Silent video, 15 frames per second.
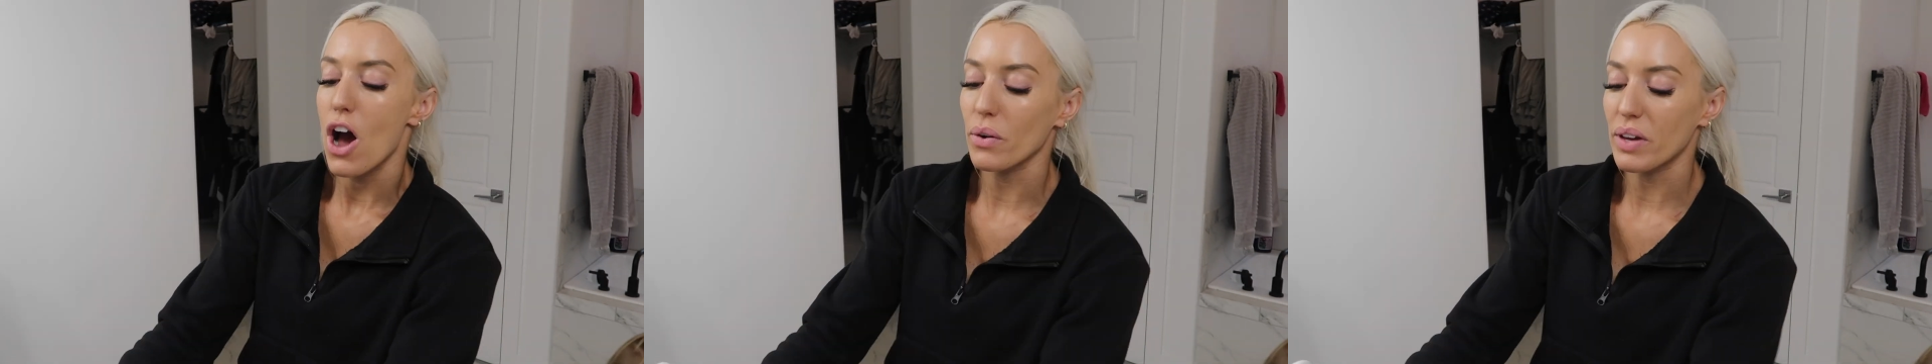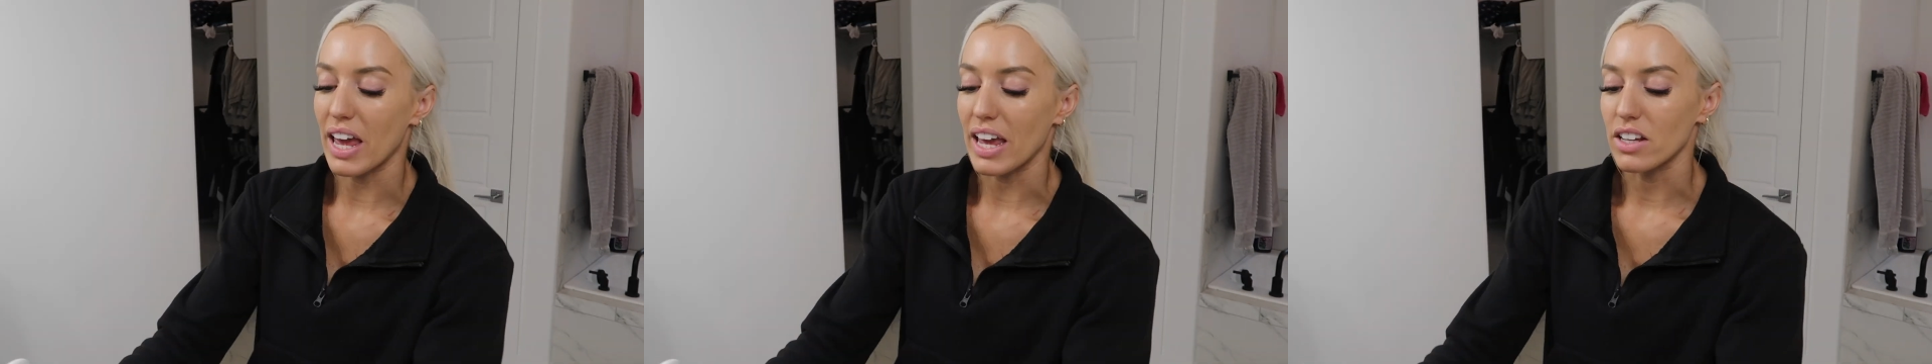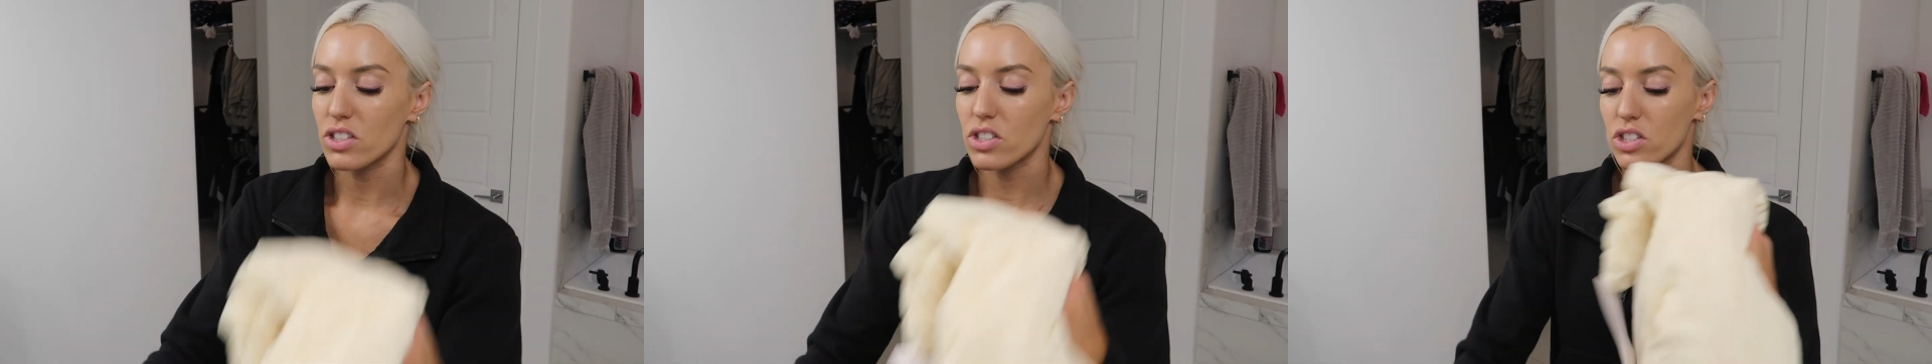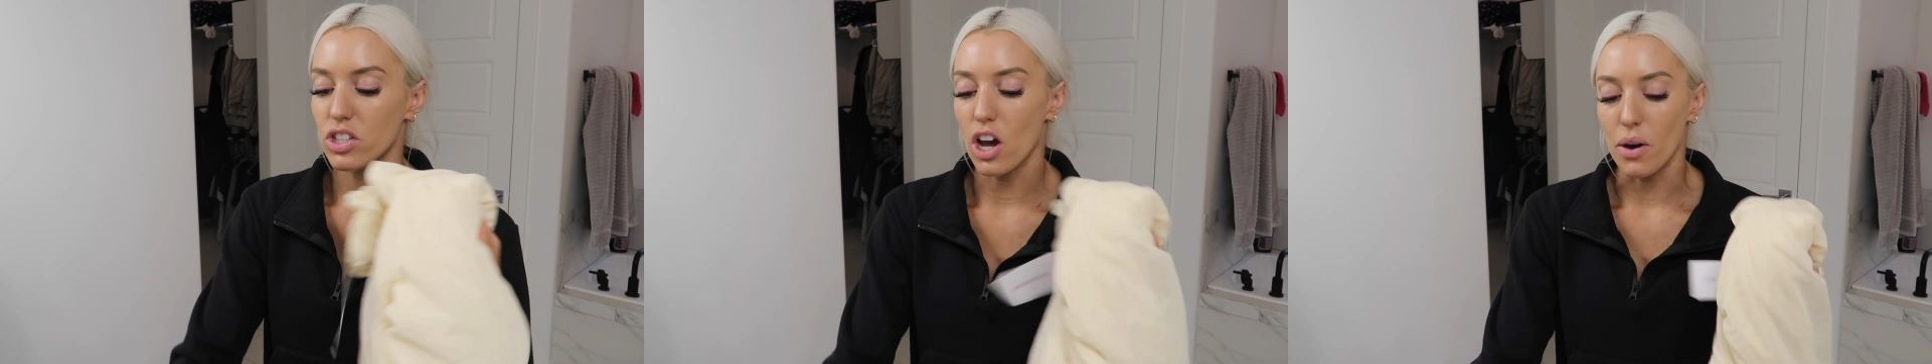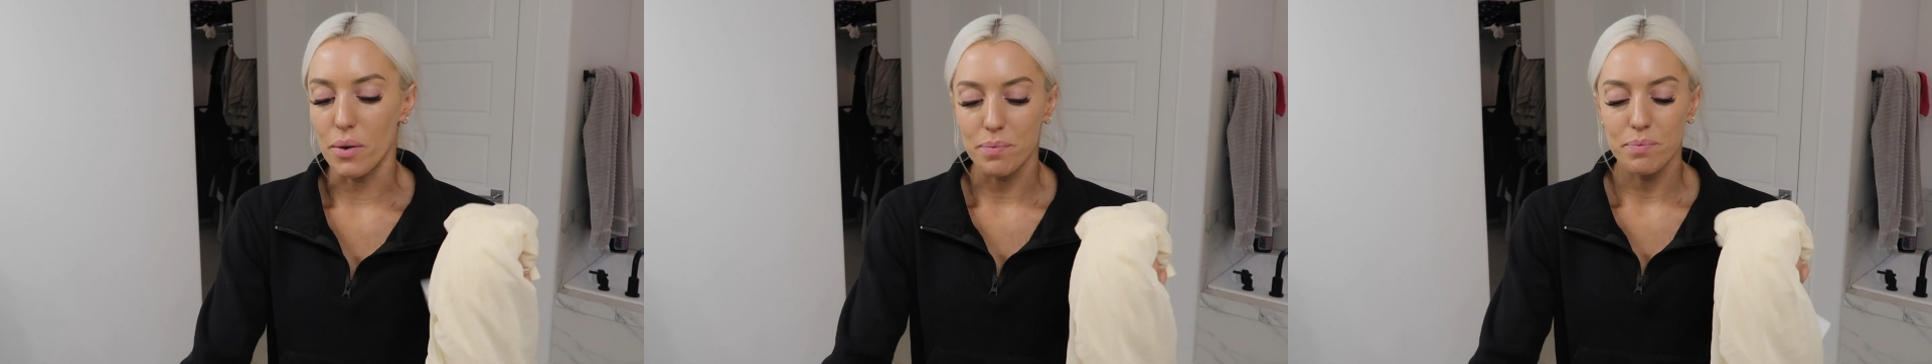Okay, so
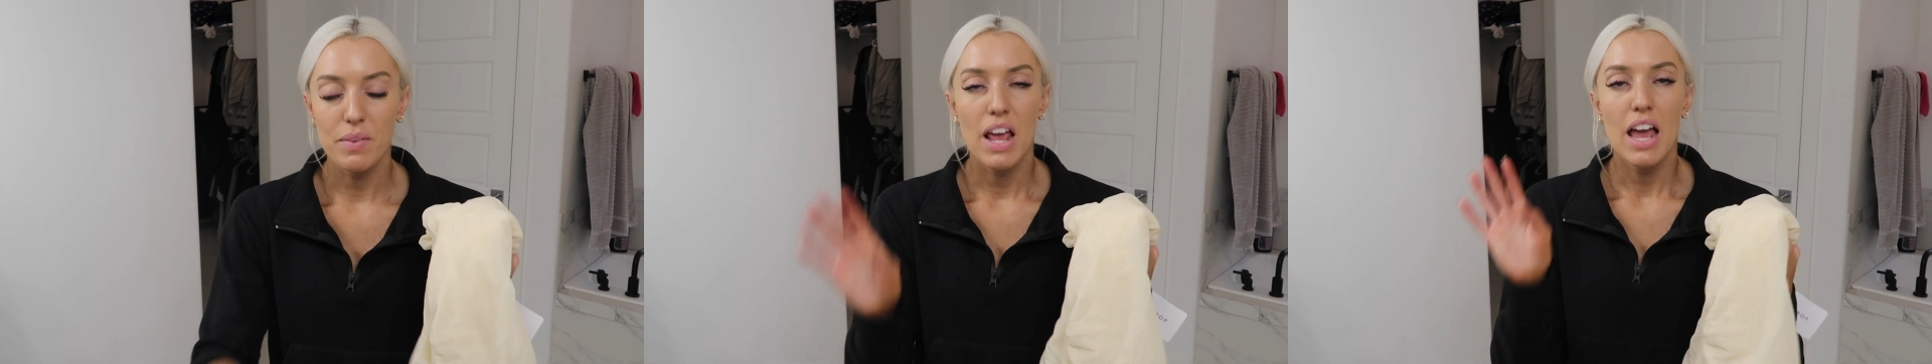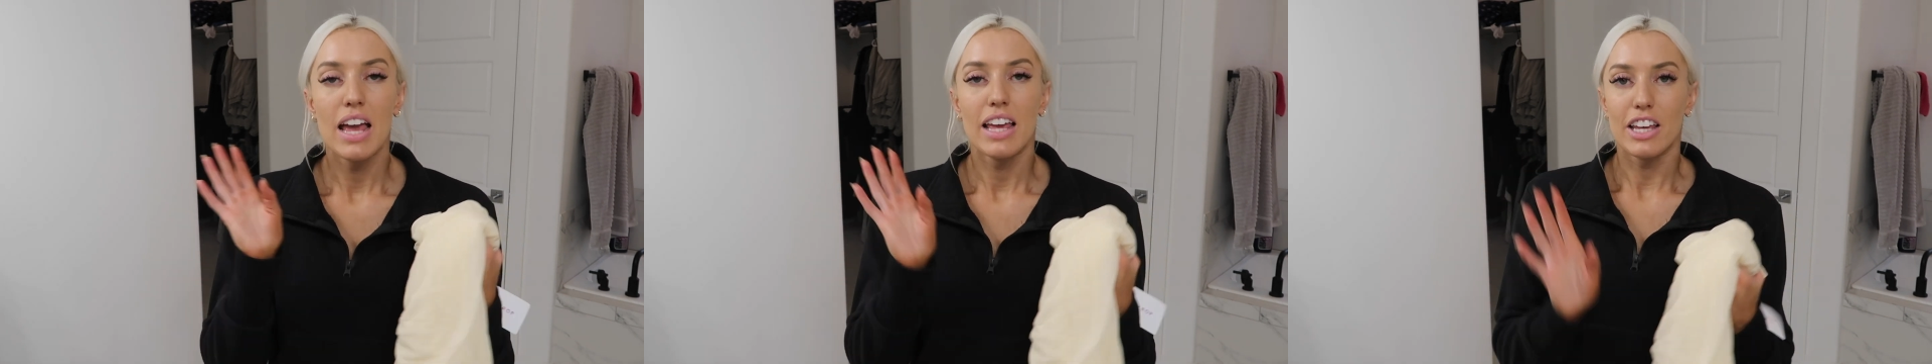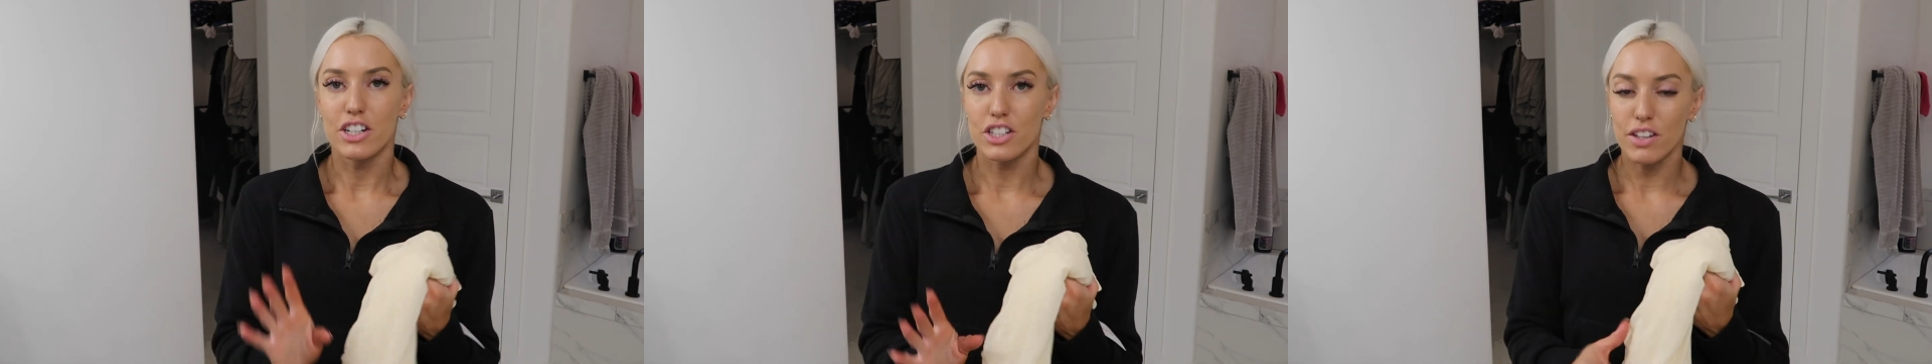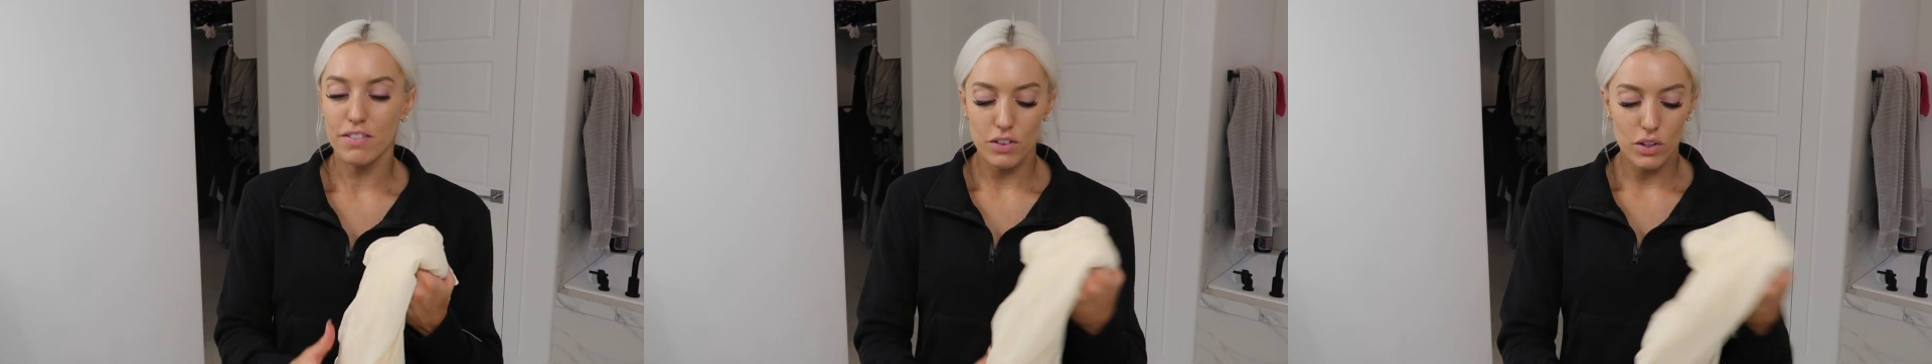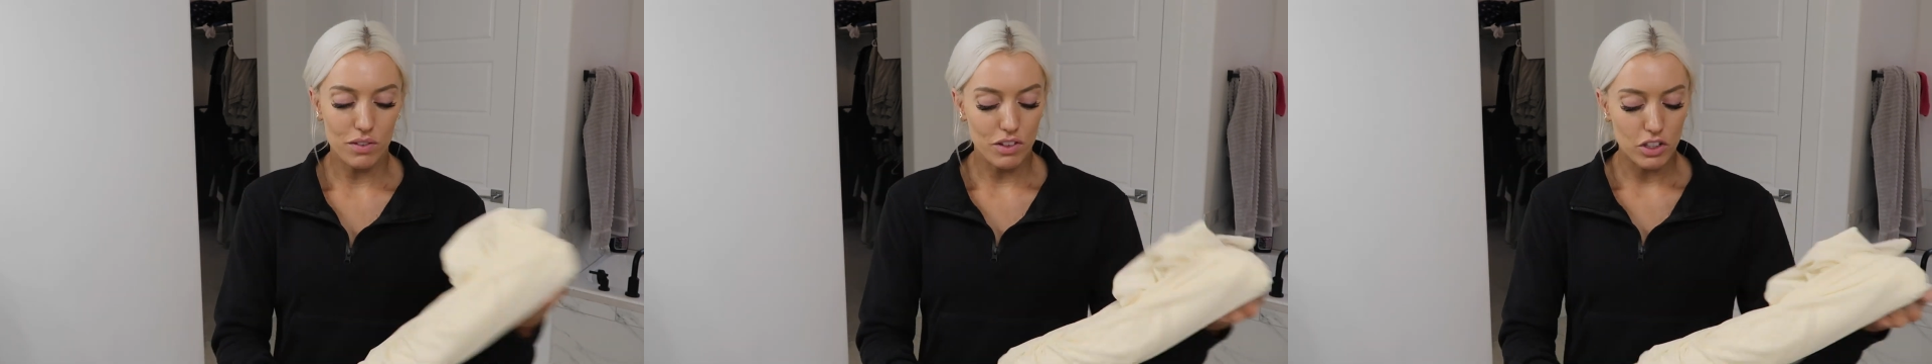here's a
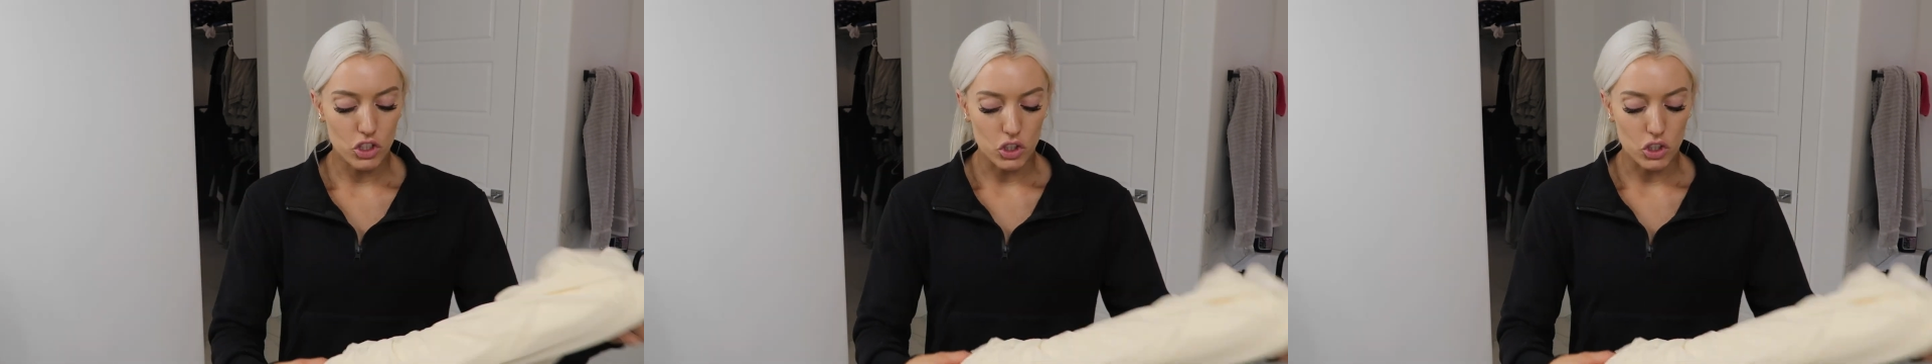few of the